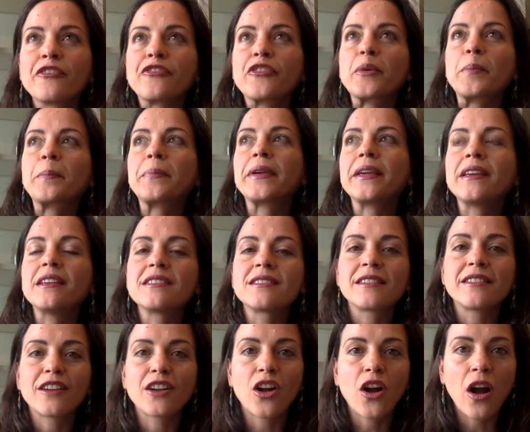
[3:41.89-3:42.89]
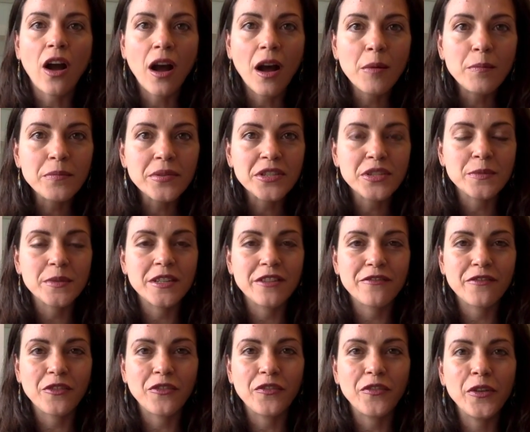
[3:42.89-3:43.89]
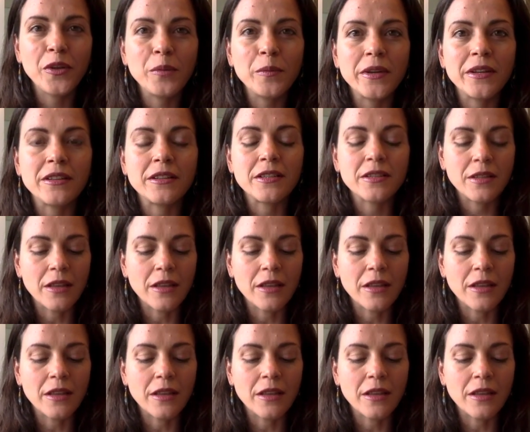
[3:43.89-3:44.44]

for peace and accomplishment and fulfillment,